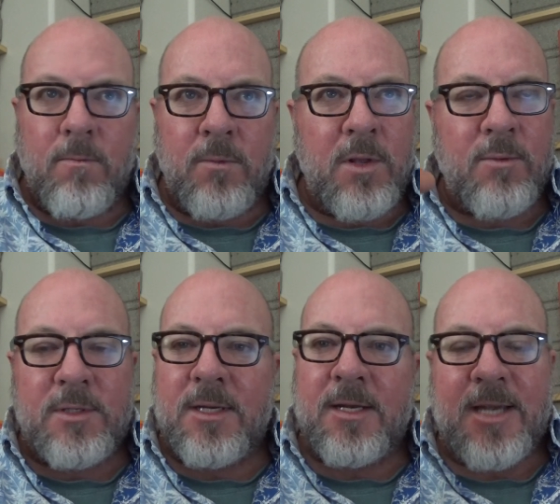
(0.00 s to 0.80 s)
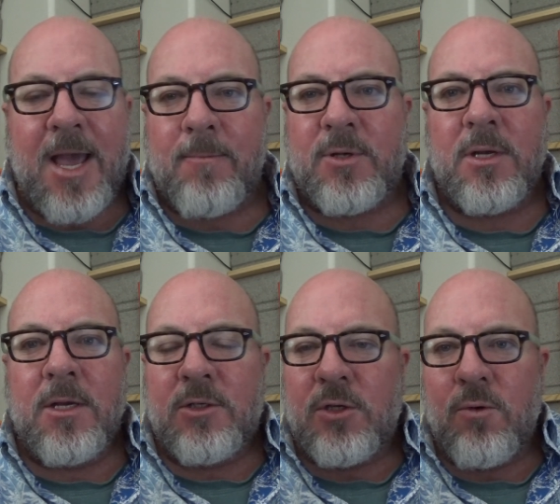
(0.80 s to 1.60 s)
there was an attempt
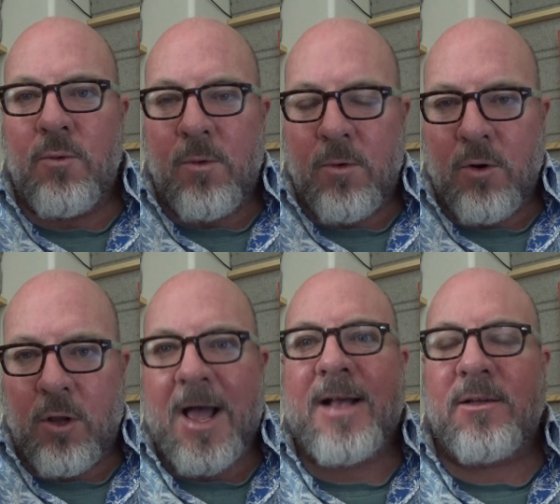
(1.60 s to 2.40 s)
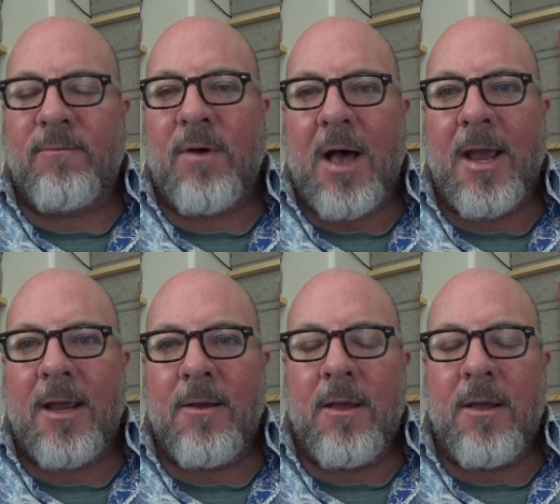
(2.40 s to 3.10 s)
to classify